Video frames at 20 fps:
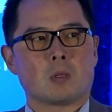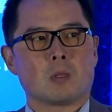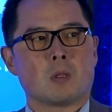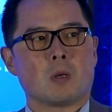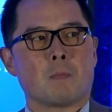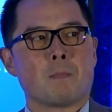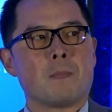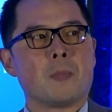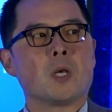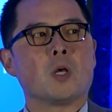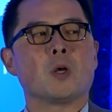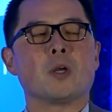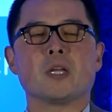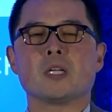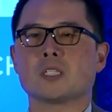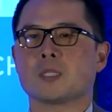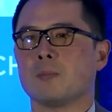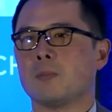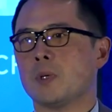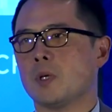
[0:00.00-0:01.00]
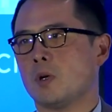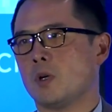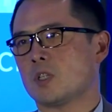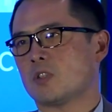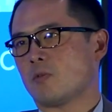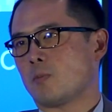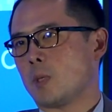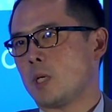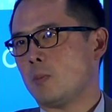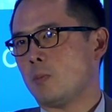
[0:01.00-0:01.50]
the millions and millions
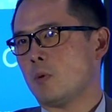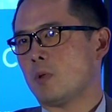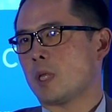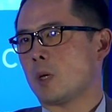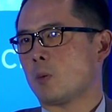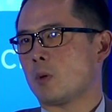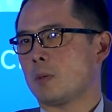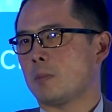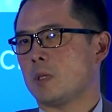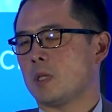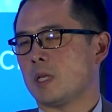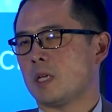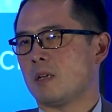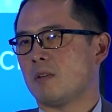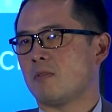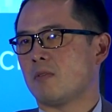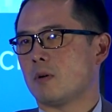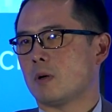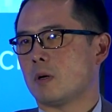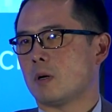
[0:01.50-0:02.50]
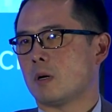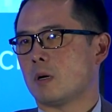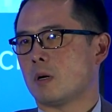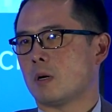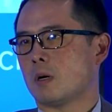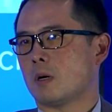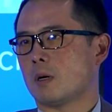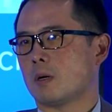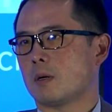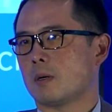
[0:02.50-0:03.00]
of people that we believe
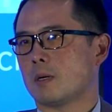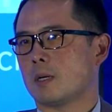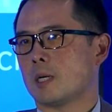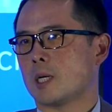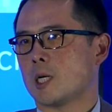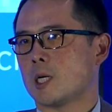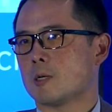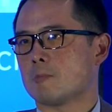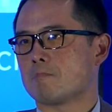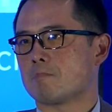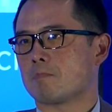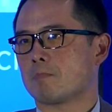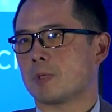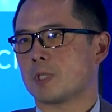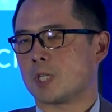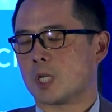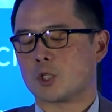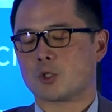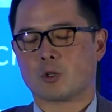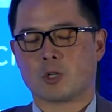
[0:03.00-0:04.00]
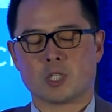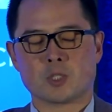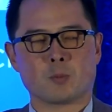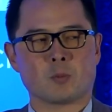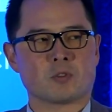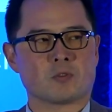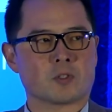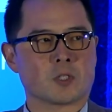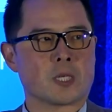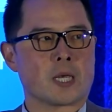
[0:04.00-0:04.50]
are potential
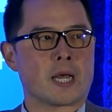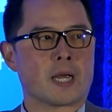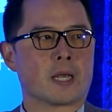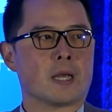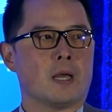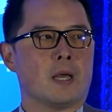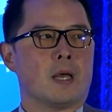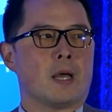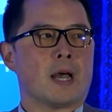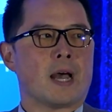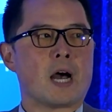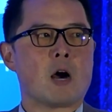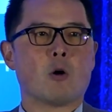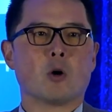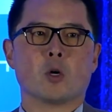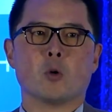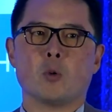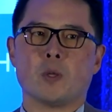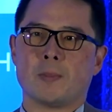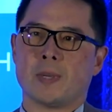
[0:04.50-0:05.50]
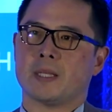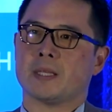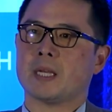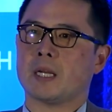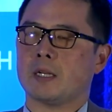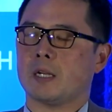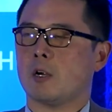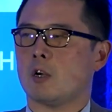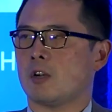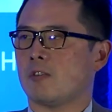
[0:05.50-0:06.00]
customers of Slack, how can we make
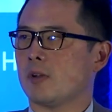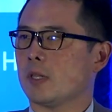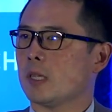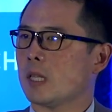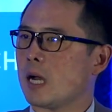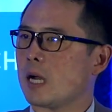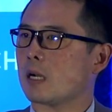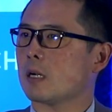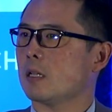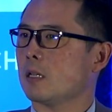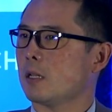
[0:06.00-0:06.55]
that narrative a lot